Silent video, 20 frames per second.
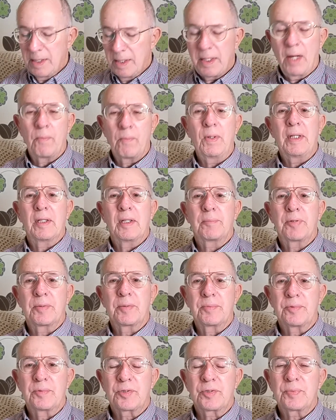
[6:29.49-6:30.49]
Now, one of the
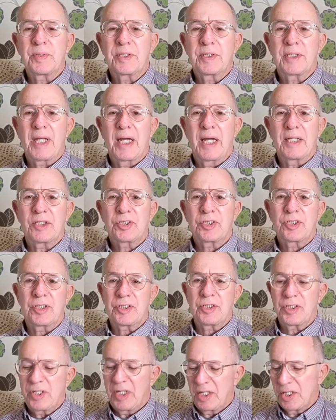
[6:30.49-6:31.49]
problems with that
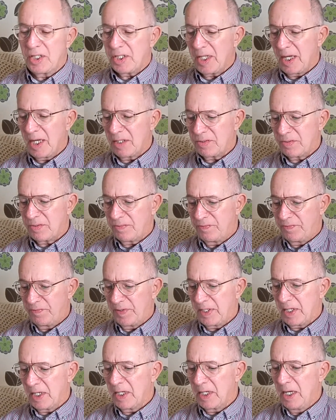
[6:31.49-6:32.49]
16,000
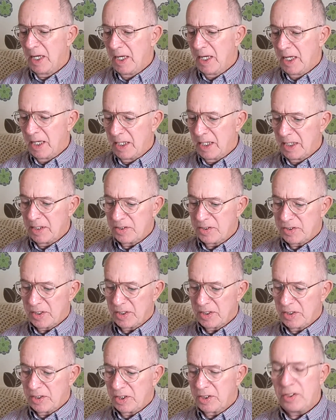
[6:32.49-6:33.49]
figure is
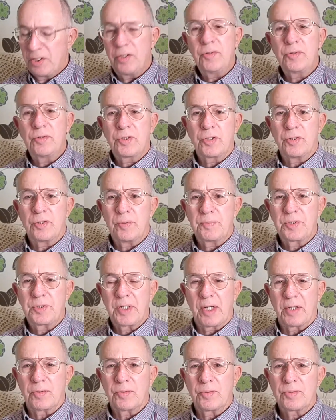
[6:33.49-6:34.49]
that the YouTube
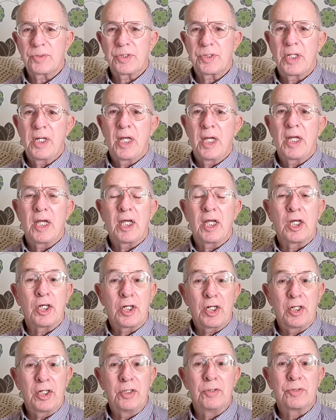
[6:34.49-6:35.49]
channels
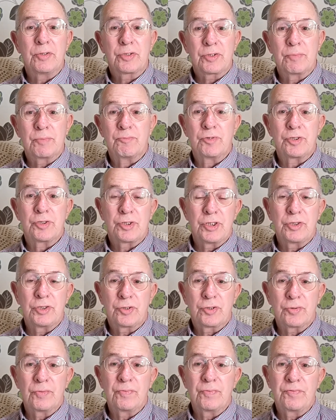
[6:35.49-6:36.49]
include some
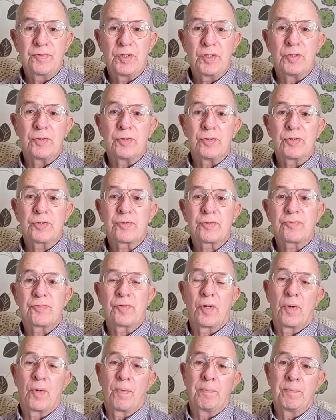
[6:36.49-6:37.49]
residual views
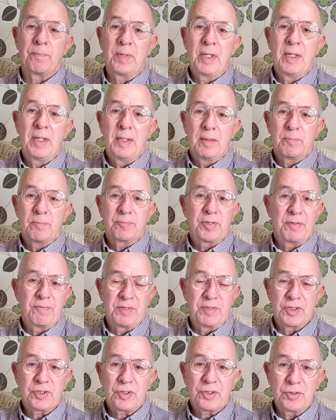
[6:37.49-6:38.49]
from
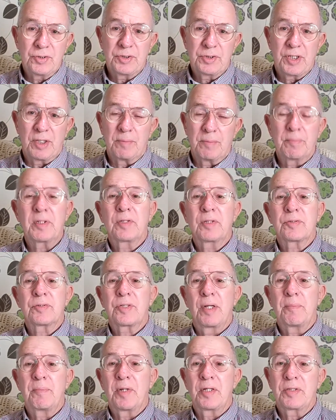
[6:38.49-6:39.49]
previous content because
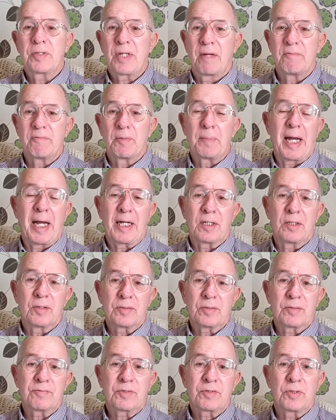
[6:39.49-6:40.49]
they both have a
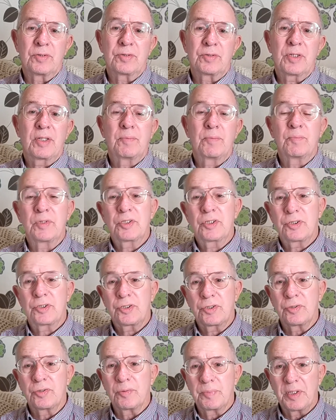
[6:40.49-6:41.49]
backlog of content which is
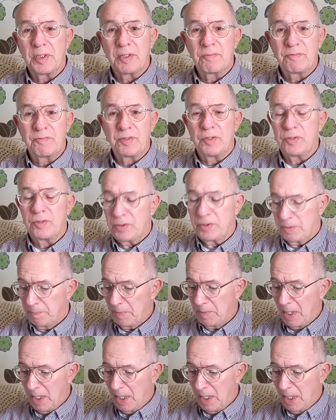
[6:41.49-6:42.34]
still being viewed.